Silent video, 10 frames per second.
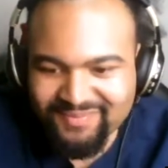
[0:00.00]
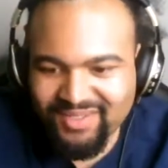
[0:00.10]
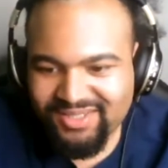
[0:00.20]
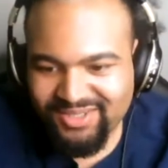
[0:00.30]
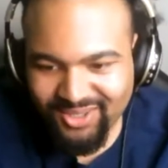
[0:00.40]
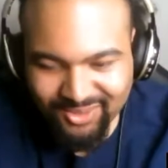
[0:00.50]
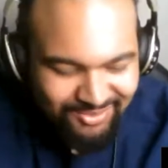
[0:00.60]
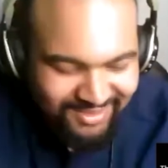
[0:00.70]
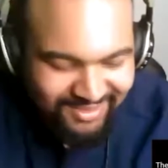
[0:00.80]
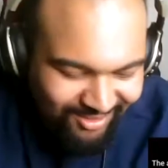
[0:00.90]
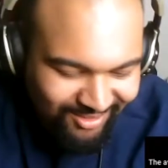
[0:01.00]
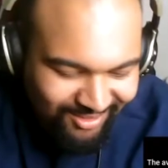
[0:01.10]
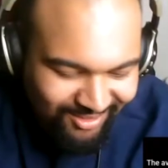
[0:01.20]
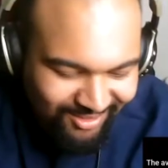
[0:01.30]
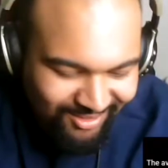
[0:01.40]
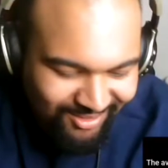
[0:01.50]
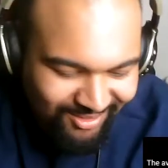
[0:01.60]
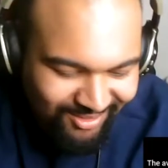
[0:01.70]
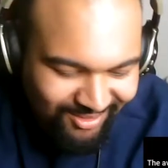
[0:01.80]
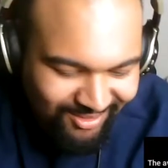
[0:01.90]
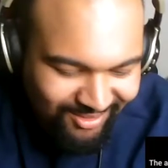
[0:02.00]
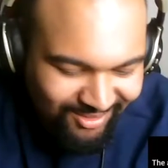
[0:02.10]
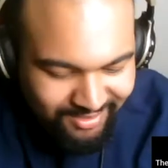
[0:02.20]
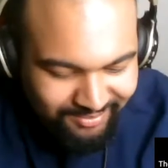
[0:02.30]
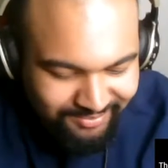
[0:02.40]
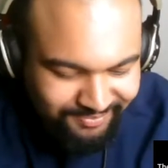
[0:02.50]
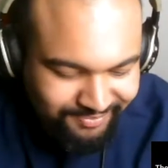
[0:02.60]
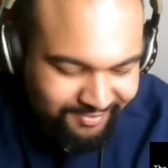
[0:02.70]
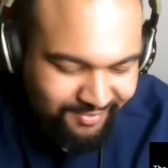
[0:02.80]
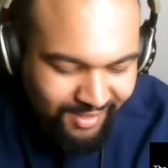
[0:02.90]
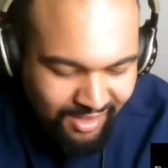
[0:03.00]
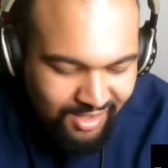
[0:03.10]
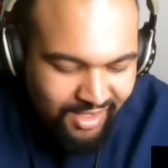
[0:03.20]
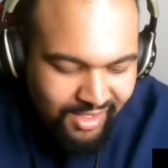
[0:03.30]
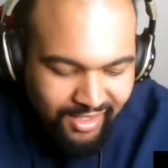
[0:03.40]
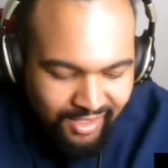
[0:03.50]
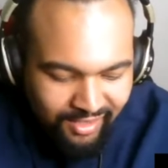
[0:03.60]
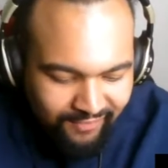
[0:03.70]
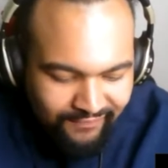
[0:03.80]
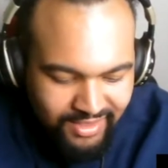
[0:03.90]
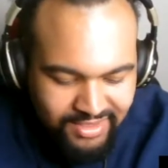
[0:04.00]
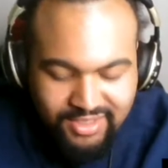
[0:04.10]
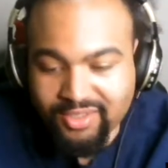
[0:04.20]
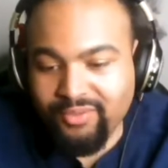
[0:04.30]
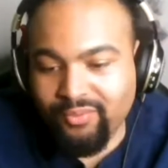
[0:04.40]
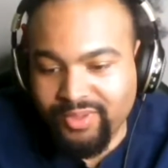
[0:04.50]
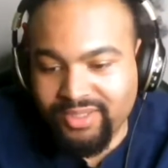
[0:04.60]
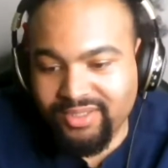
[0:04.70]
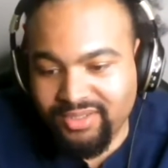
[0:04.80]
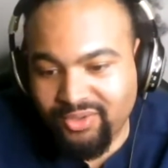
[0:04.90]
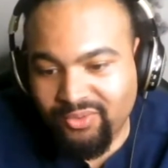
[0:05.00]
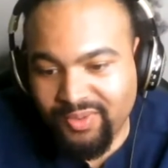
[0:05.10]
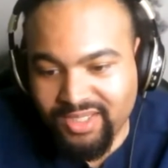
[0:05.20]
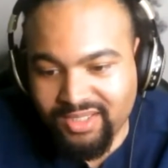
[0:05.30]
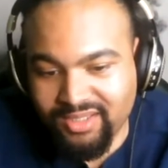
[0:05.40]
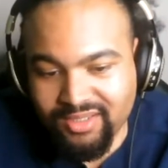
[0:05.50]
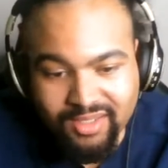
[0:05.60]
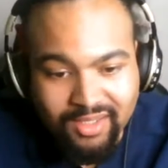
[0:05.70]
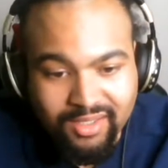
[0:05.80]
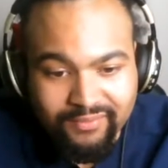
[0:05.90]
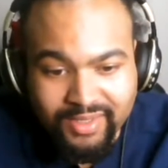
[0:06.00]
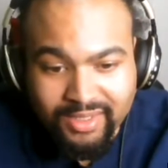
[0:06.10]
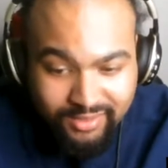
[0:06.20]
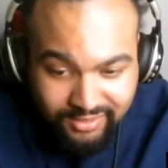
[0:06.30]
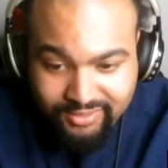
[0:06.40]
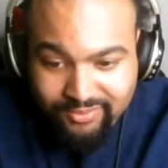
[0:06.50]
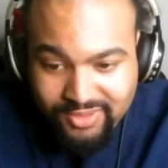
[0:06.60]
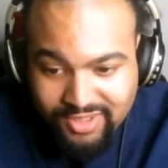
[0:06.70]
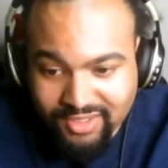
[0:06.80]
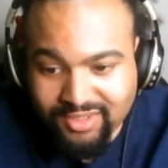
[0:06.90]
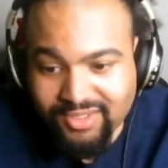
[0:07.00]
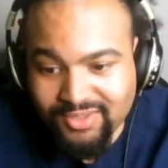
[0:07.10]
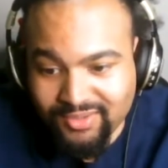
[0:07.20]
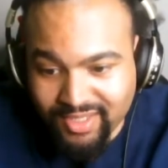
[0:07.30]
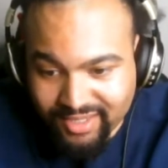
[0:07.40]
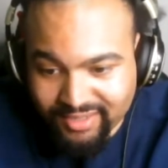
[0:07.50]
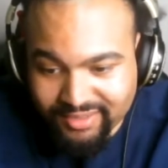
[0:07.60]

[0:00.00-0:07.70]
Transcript: So Donald J. Trump visited with the Queen of England. What is your thoughts on that?